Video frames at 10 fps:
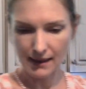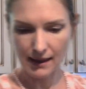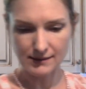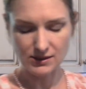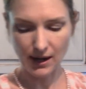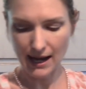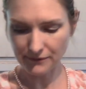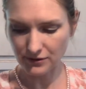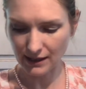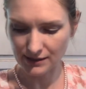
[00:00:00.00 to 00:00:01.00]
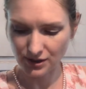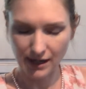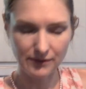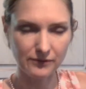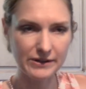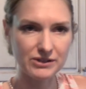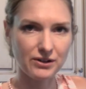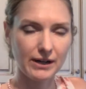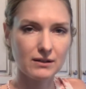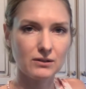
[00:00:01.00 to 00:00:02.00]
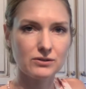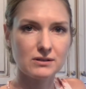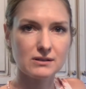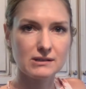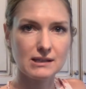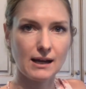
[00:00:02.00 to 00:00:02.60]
So after I tried the freeze-dried cultures,